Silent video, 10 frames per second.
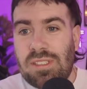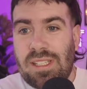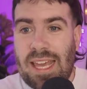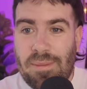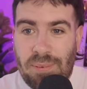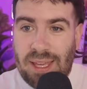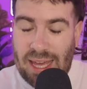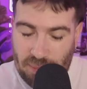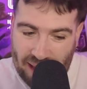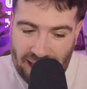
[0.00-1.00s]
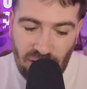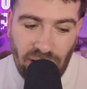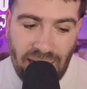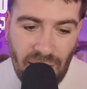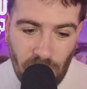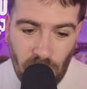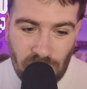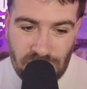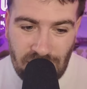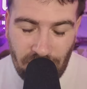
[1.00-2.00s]
keep our eye out on
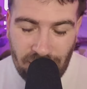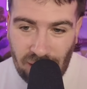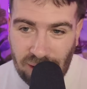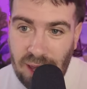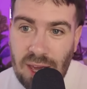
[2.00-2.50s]
what's going on.